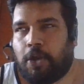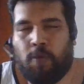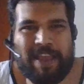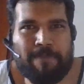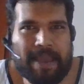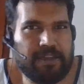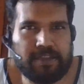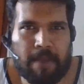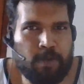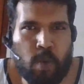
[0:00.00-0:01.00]
Quick Ben is
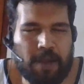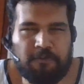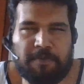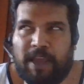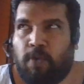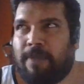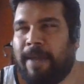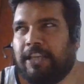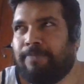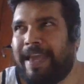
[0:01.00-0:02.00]
number one for me. Quick
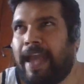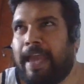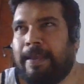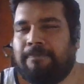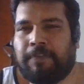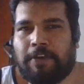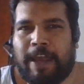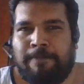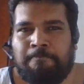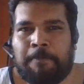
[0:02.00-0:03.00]
Ben's my guy, right?